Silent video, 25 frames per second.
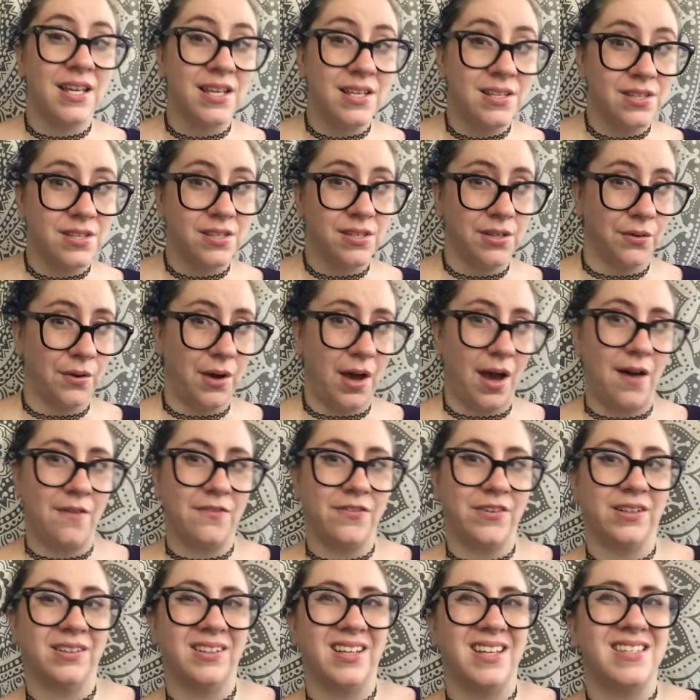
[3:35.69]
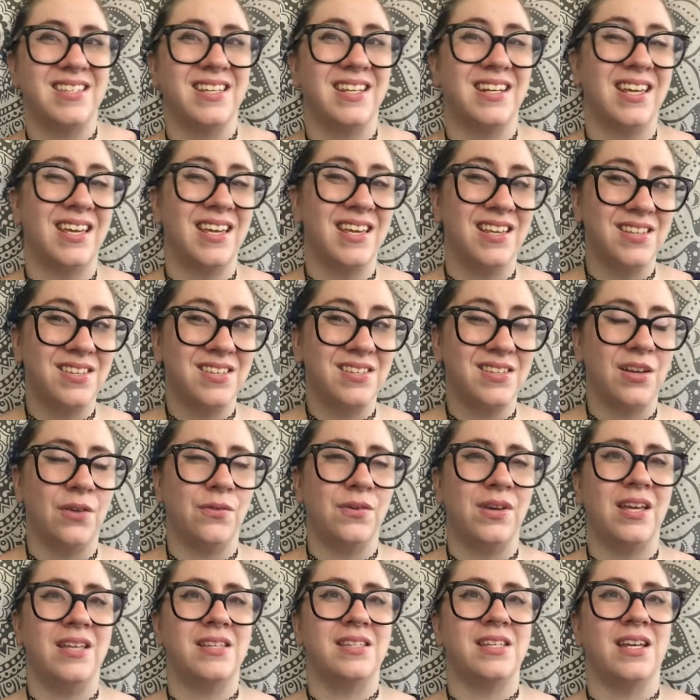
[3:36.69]
is so effortless, it is so
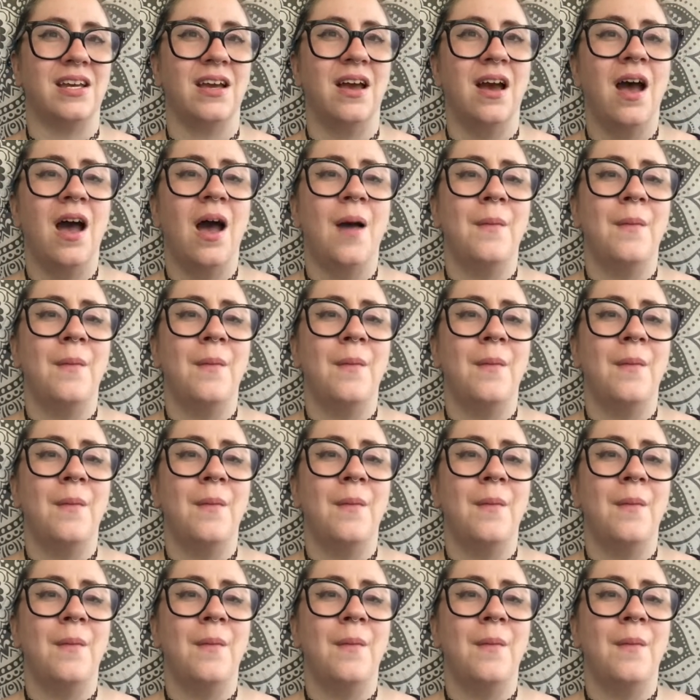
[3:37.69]
easy,